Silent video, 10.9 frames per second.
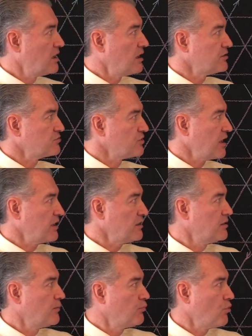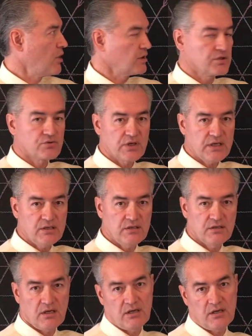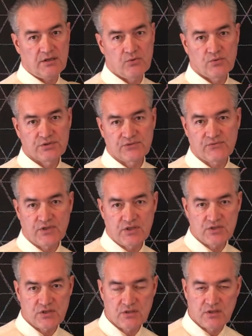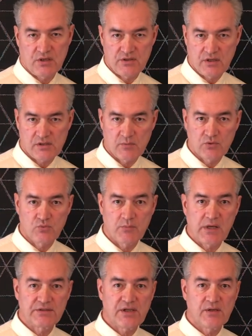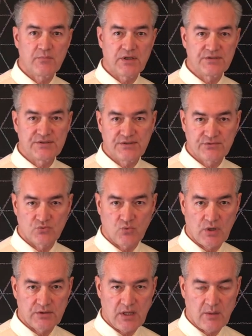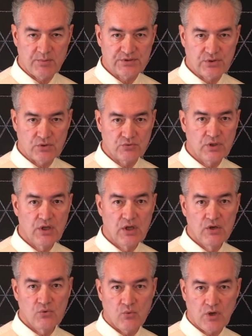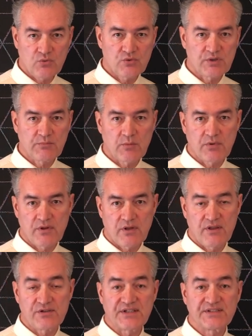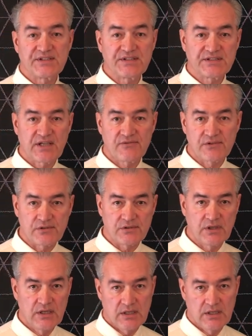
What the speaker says: Henri Poincaré. He was a French gentleman. We met him in season 1, episode 1. We remember that there exist several